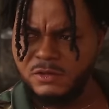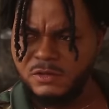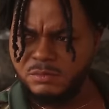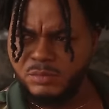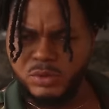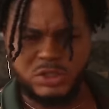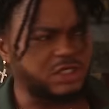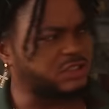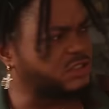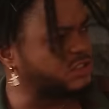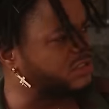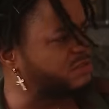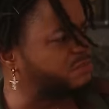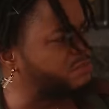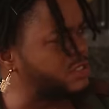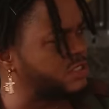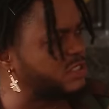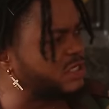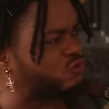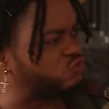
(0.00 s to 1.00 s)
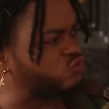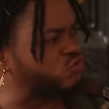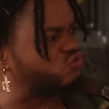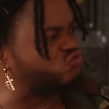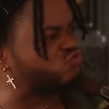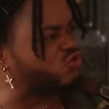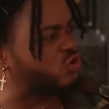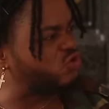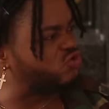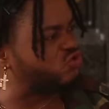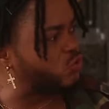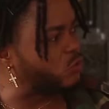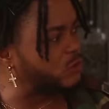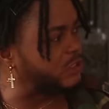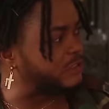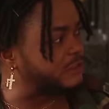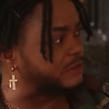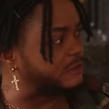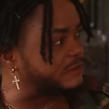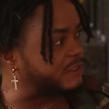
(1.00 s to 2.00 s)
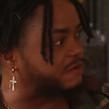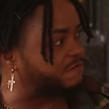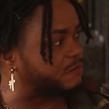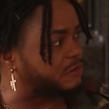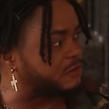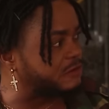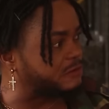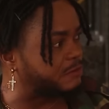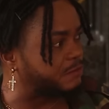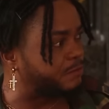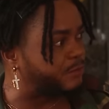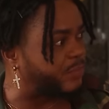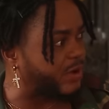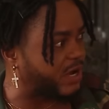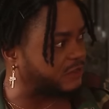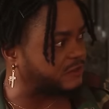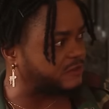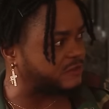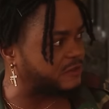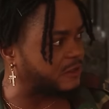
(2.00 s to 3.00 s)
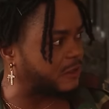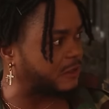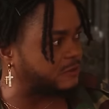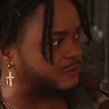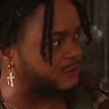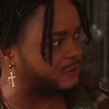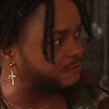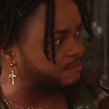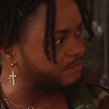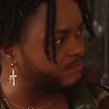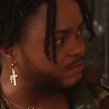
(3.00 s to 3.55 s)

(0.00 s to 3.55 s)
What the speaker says: But that doesn't mean that we do not know that the devil is a bastard.